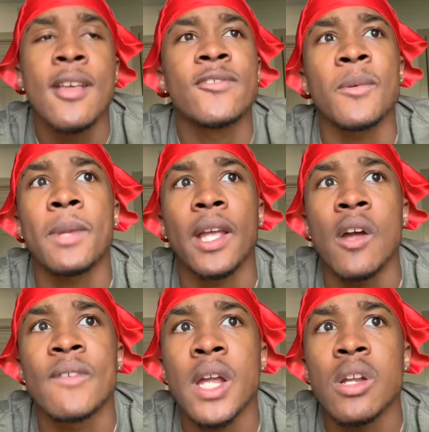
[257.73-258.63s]
So I'm like,
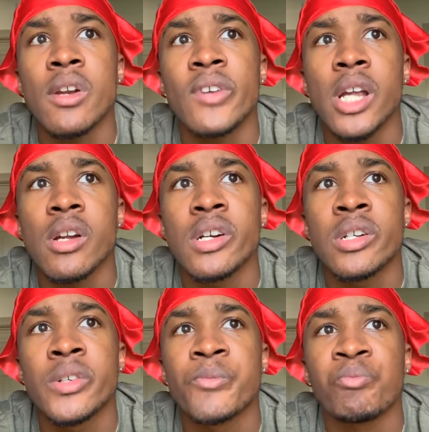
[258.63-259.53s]
all right.
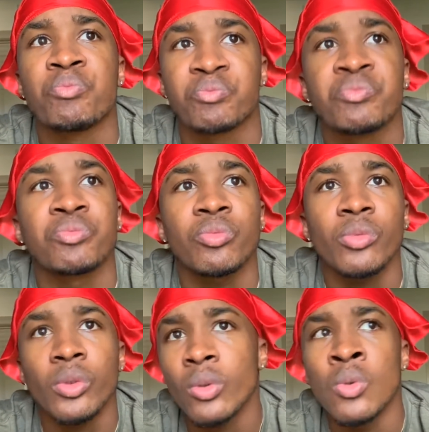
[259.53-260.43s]

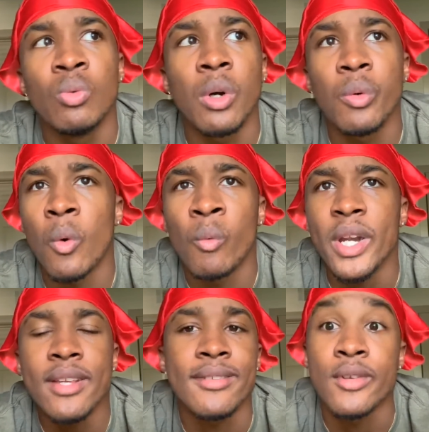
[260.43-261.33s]
Well, what
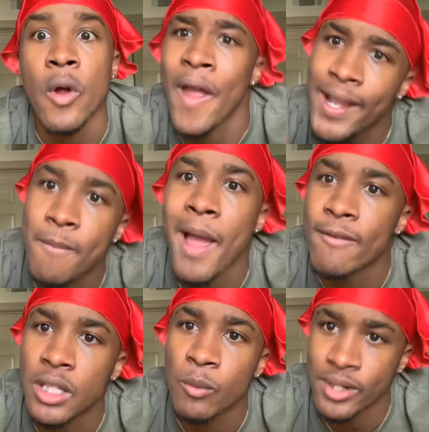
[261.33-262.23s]
is it? You know, ain't nobody
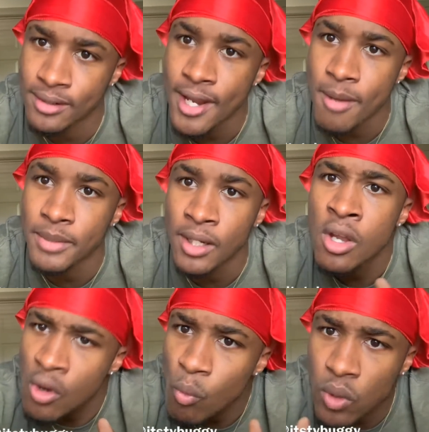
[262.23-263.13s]
really want to tell me
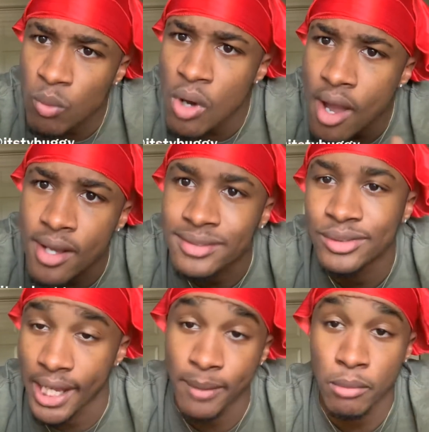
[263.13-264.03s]
what it was.
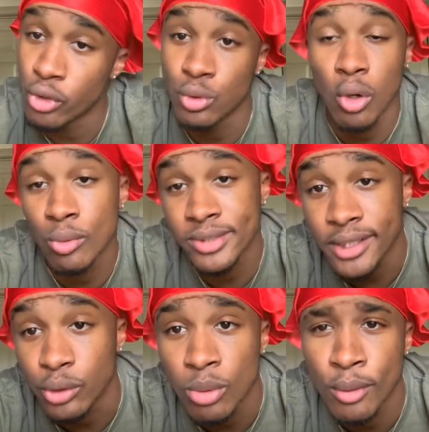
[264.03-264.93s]
Like, bro, you gonna
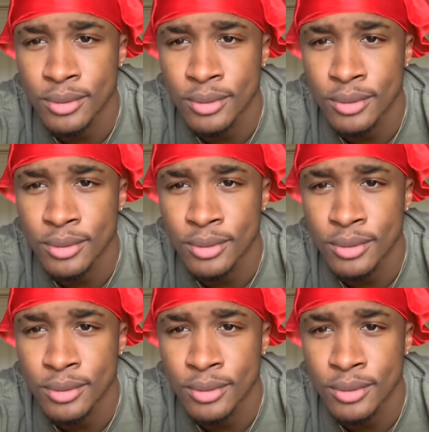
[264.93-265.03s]
see.